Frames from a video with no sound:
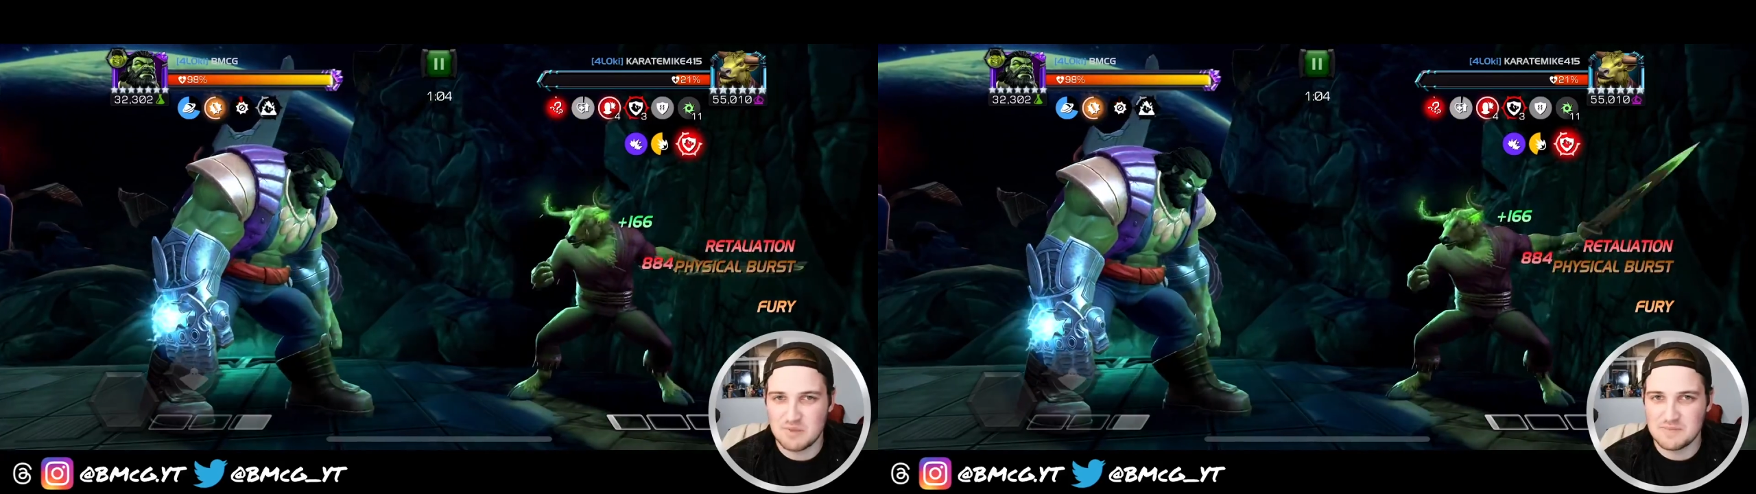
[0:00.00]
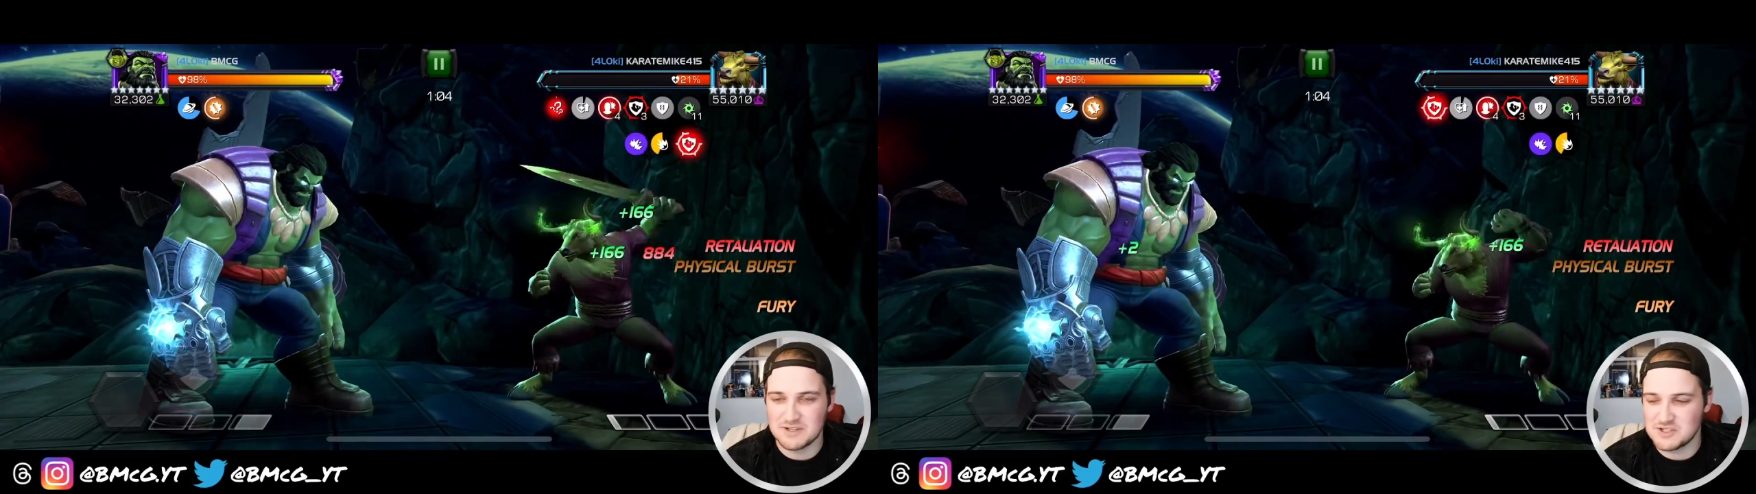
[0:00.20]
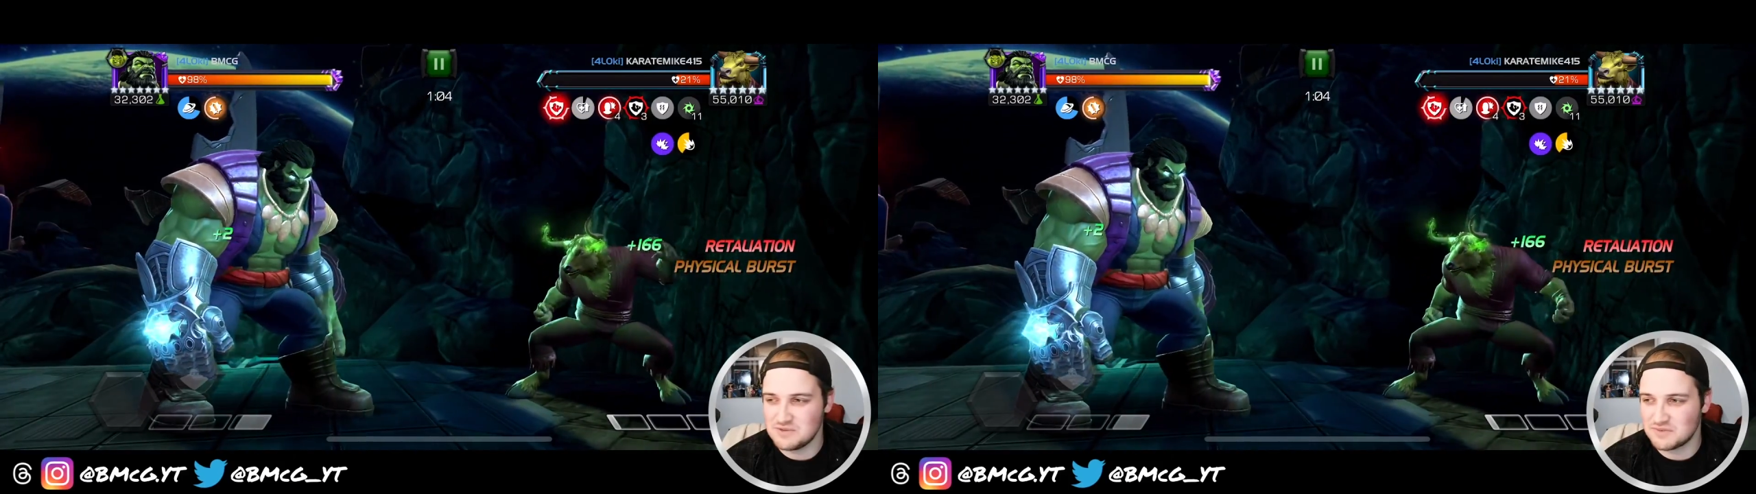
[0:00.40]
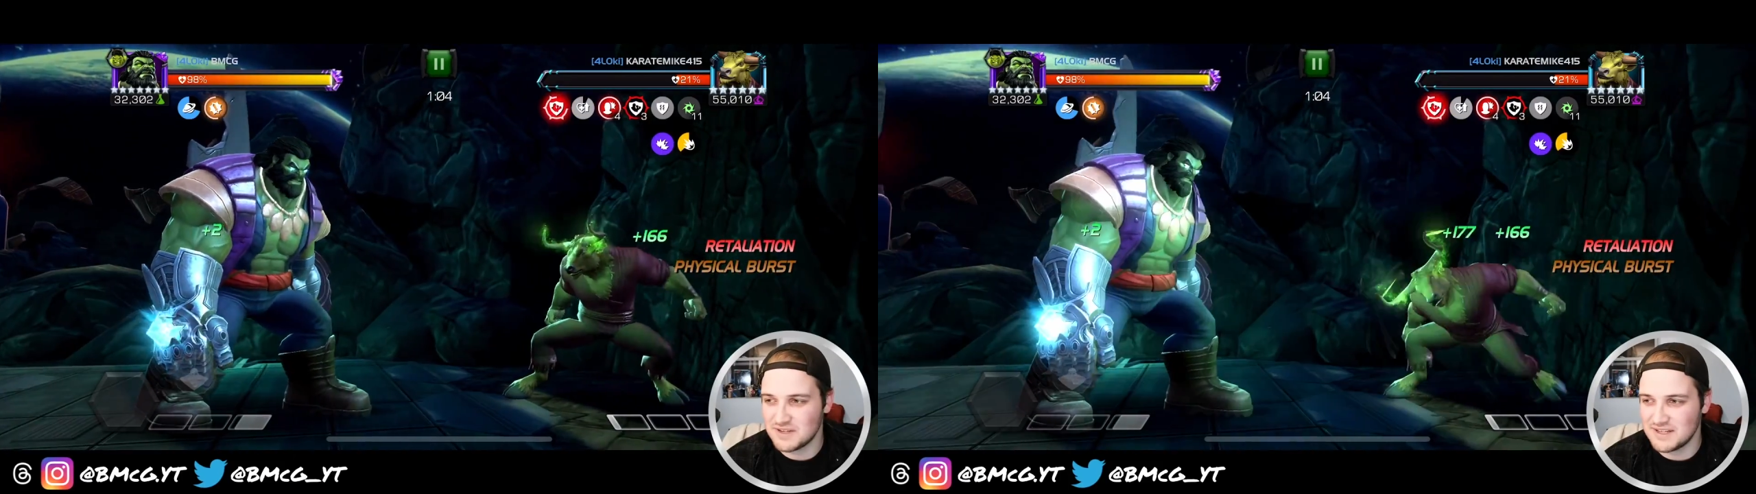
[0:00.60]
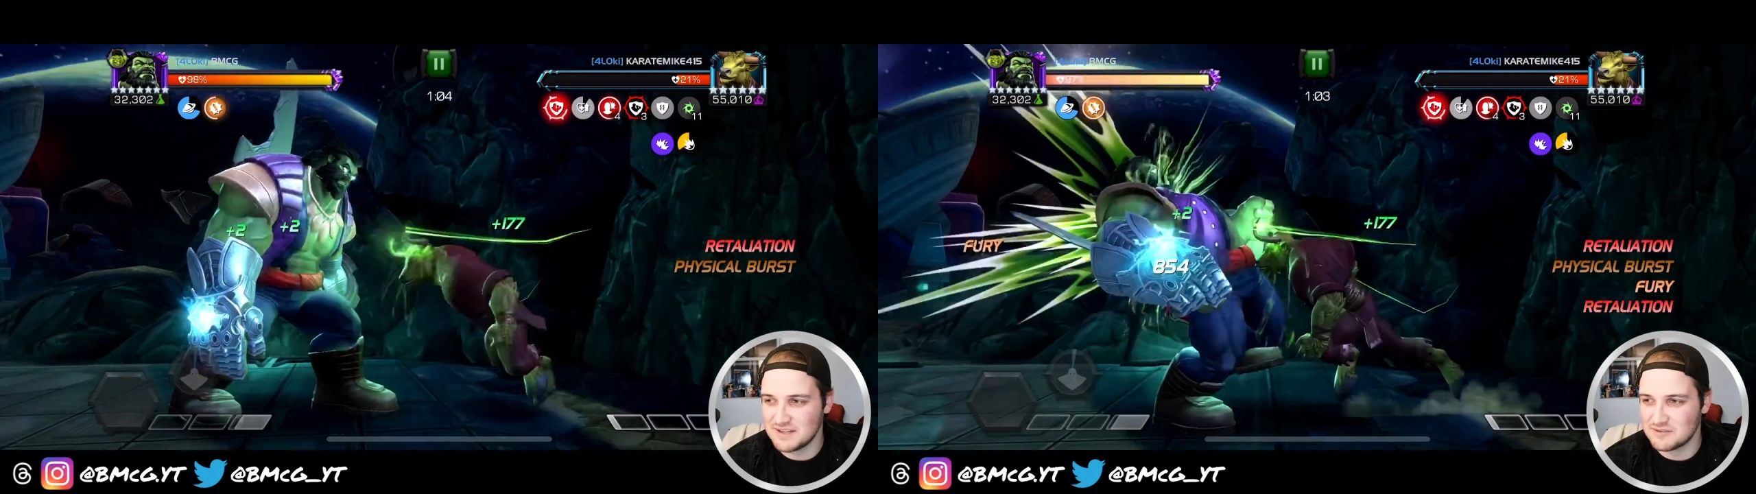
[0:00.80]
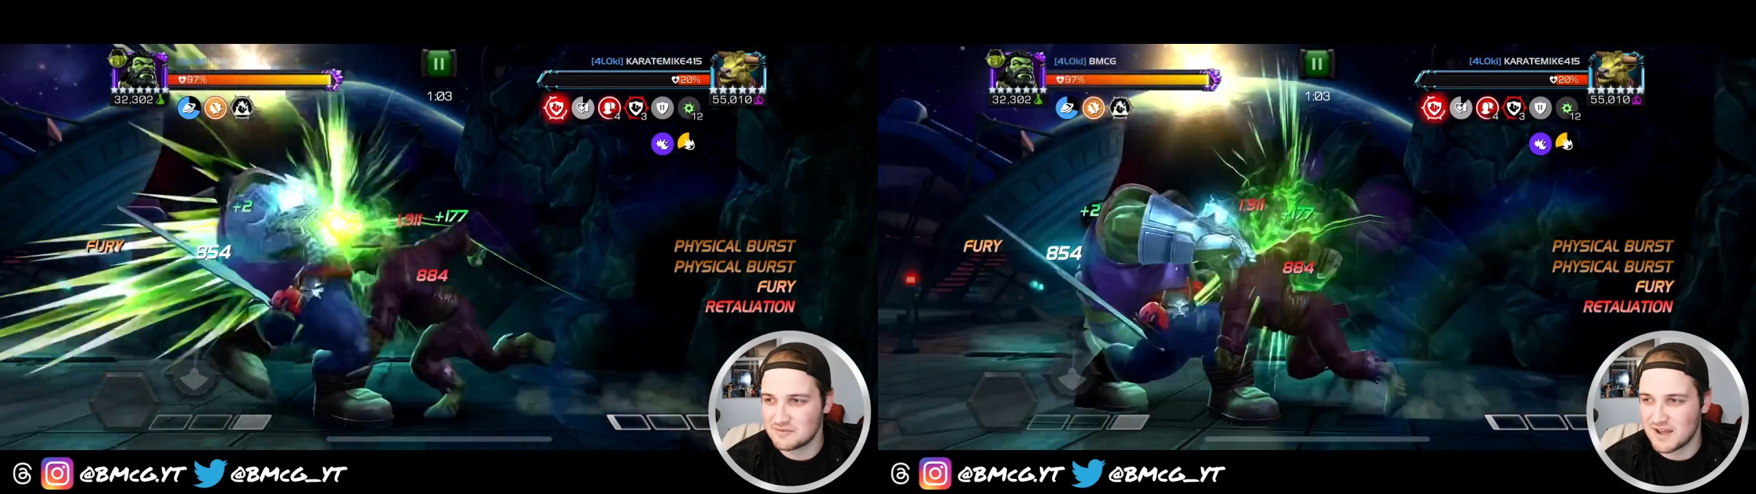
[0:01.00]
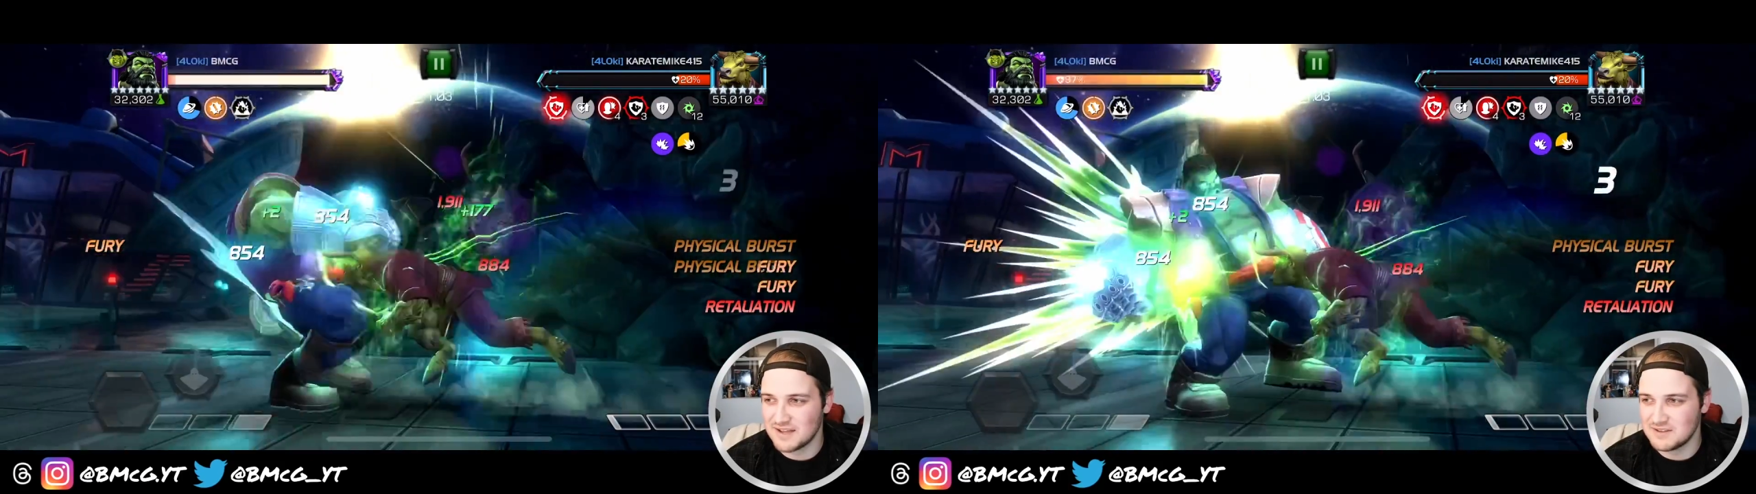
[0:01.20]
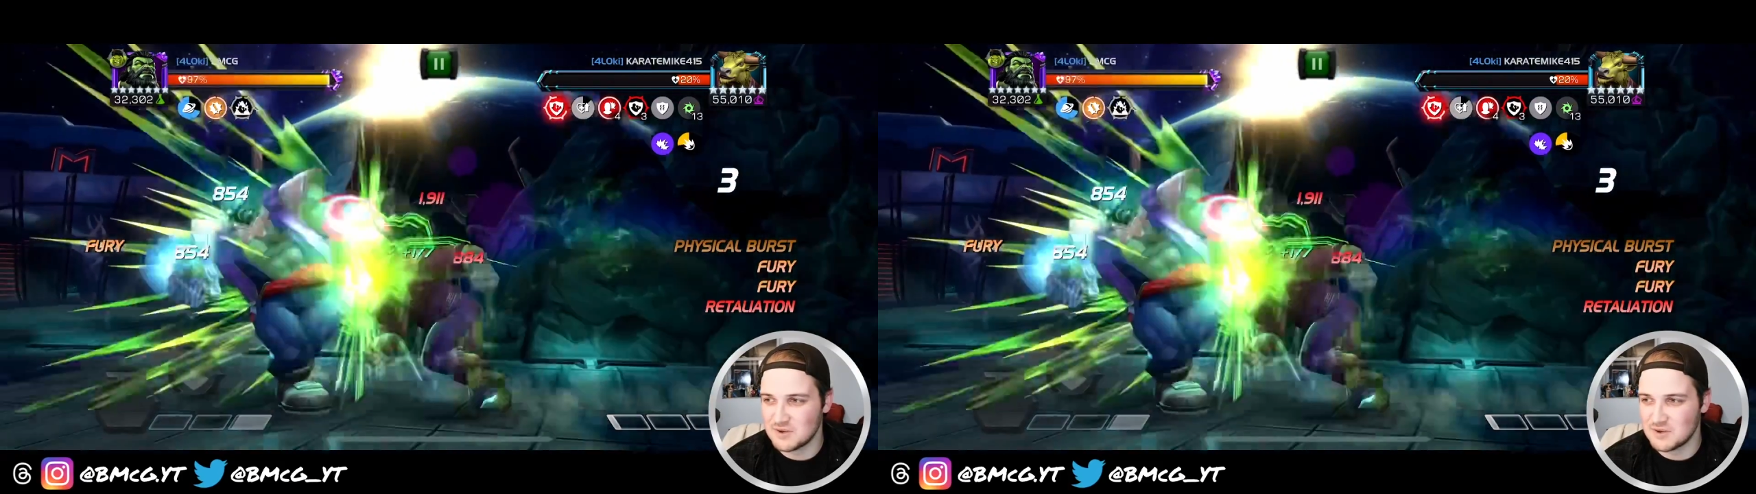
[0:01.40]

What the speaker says: a BMcG fight if I